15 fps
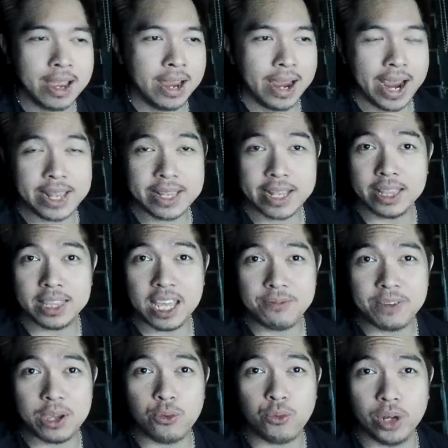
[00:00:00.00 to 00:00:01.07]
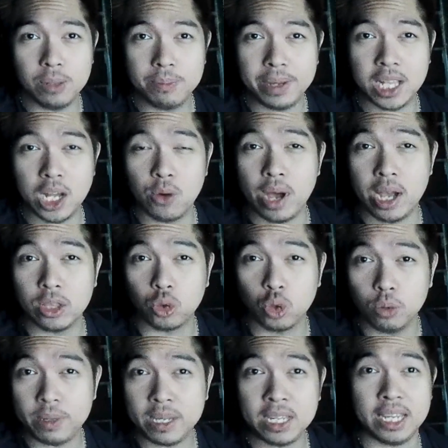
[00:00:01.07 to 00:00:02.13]
And then dv will be the one to
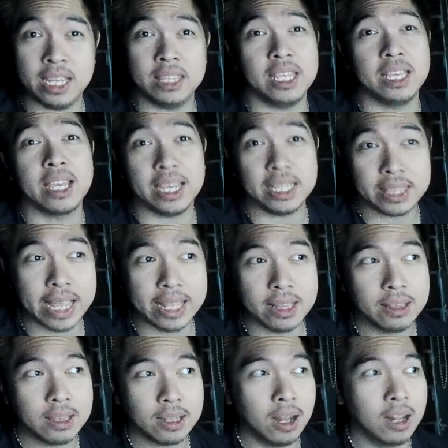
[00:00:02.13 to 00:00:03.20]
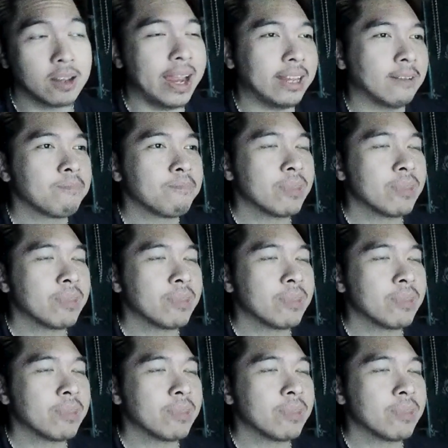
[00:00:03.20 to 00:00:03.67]
be integrated. All right.